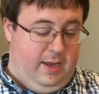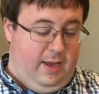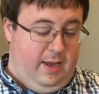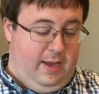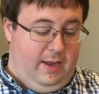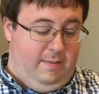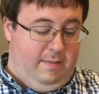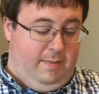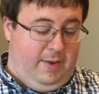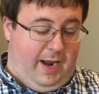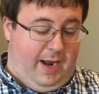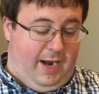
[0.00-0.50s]

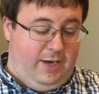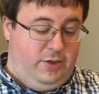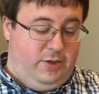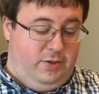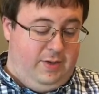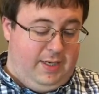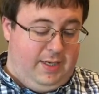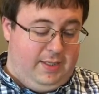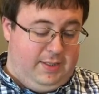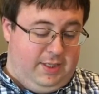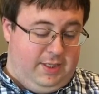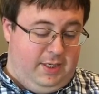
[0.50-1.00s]
But I do
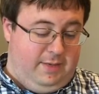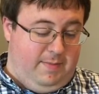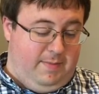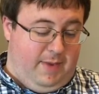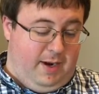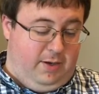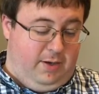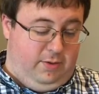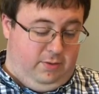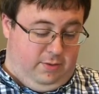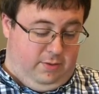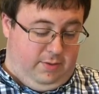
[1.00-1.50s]
not seek my
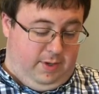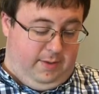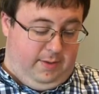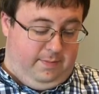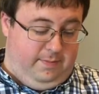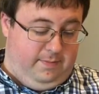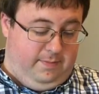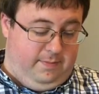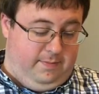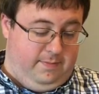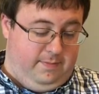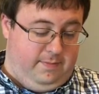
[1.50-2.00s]
glory.
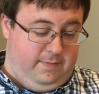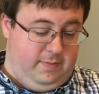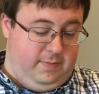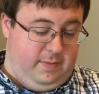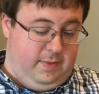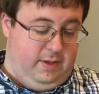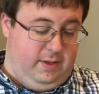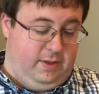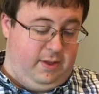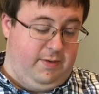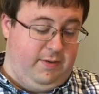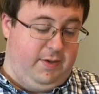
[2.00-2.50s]

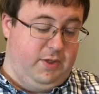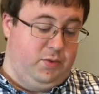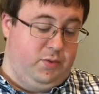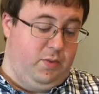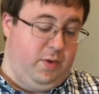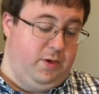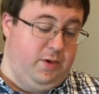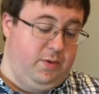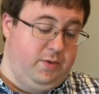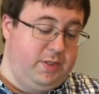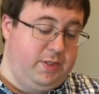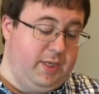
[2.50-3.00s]
There is one
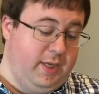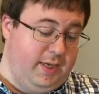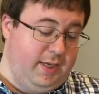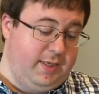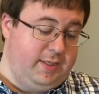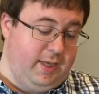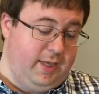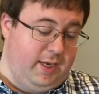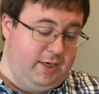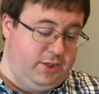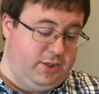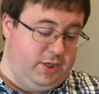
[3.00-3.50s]
who seeks
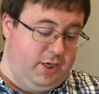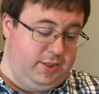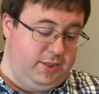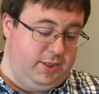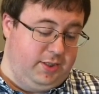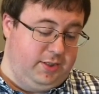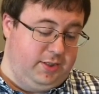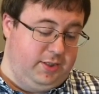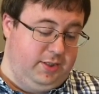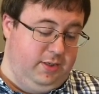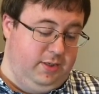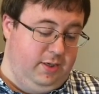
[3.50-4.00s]
and
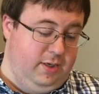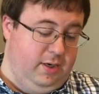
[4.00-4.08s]
judges.